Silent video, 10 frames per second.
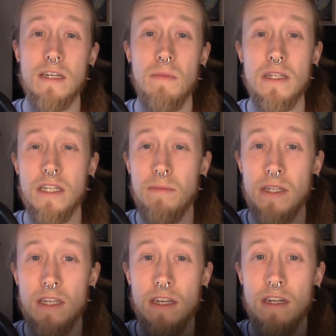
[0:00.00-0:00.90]
some
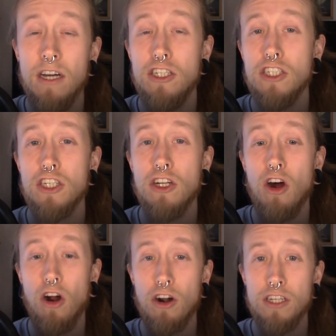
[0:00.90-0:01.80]
limited edition
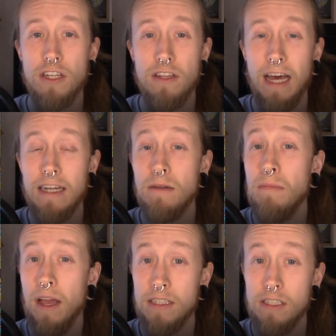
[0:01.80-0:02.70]
art that
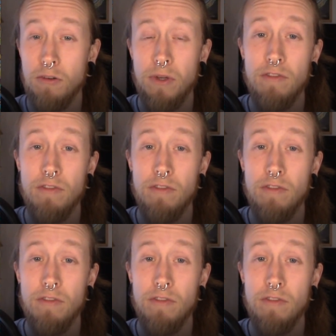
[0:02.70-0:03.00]
may still be